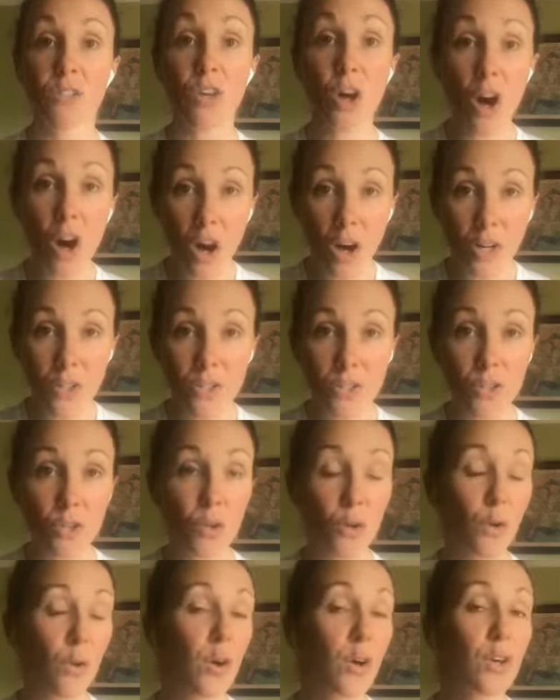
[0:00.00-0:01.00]
talk
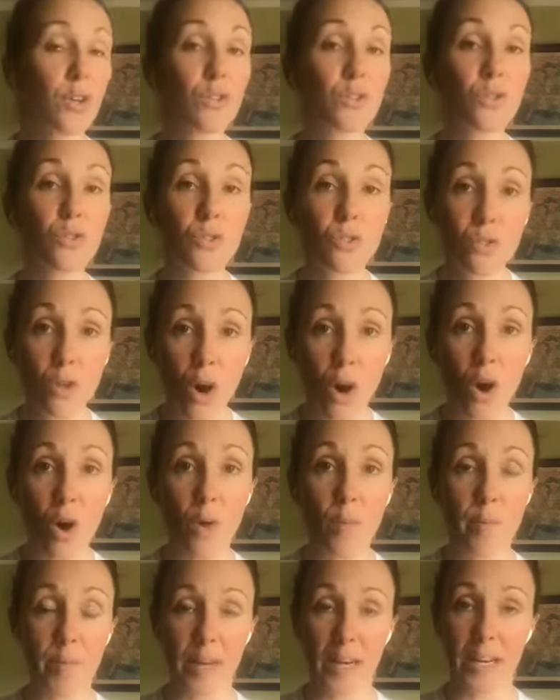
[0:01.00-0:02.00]
to, so
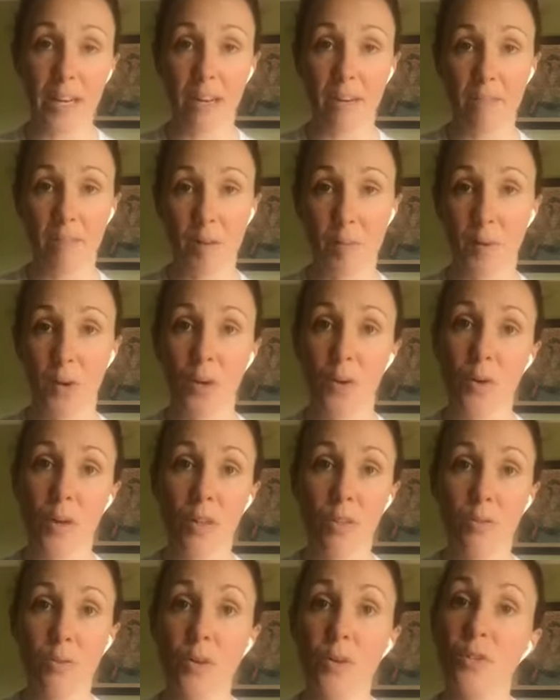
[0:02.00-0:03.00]
many of them are going
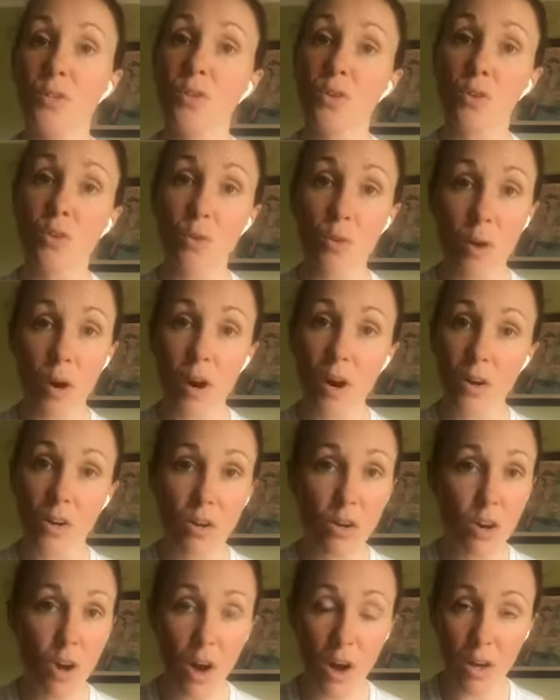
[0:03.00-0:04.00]
through it. So you are
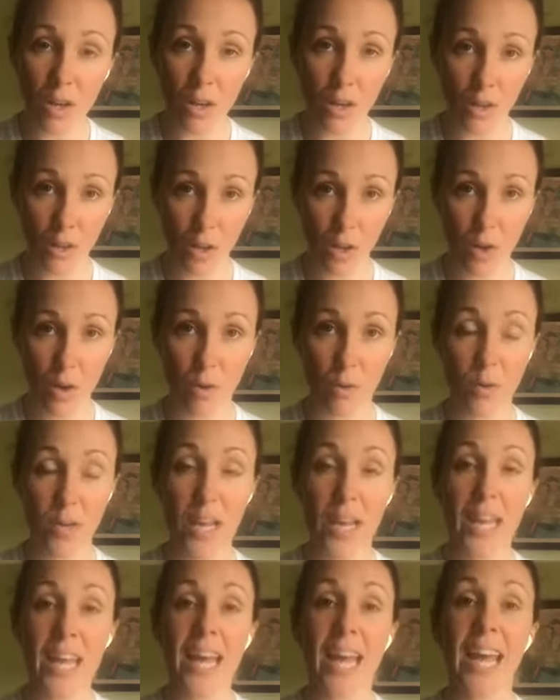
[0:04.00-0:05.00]
not alone.
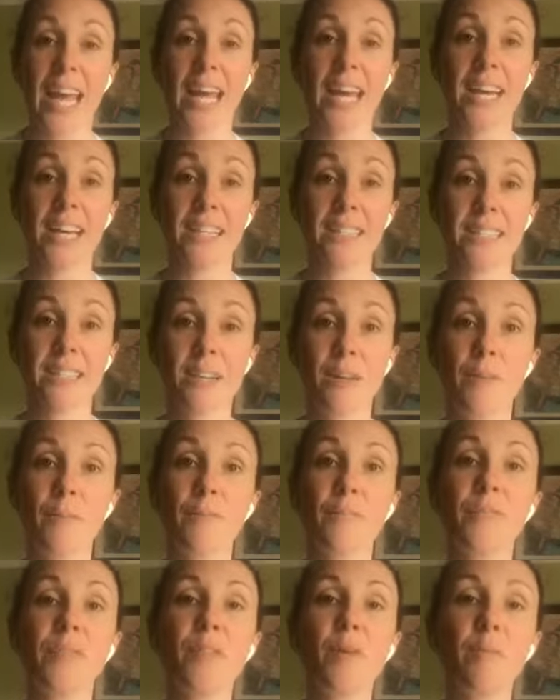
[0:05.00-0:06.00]
And
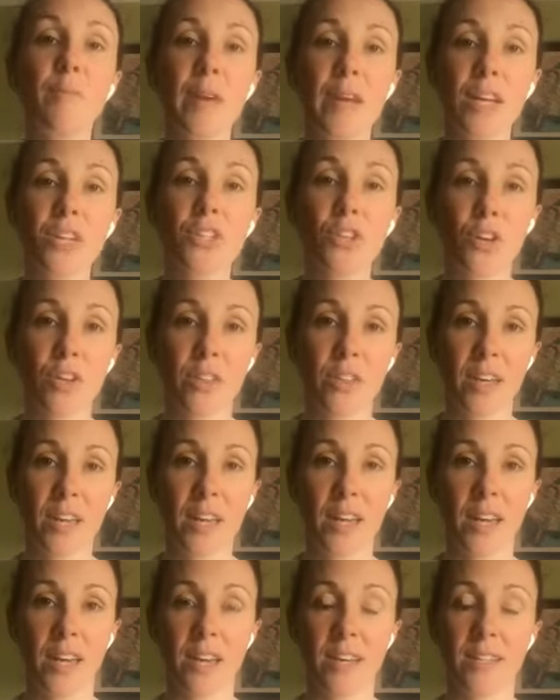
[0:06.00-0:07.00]
the major
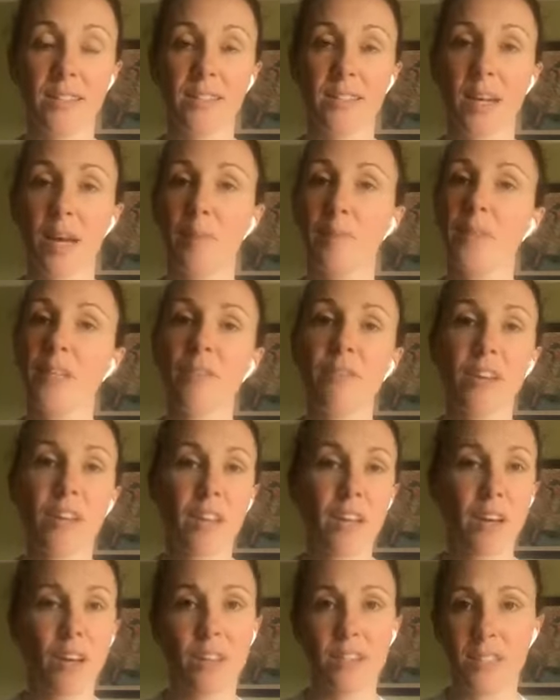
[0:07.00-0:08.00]
thing is, I'm
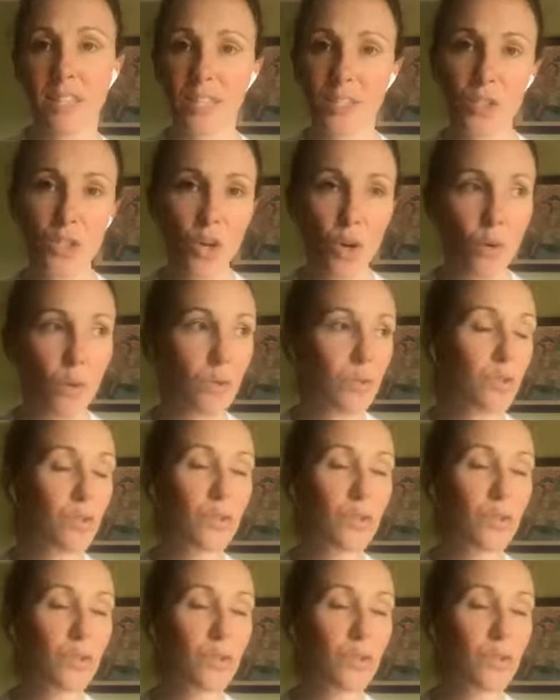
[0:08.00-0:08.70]
definitely not saying don't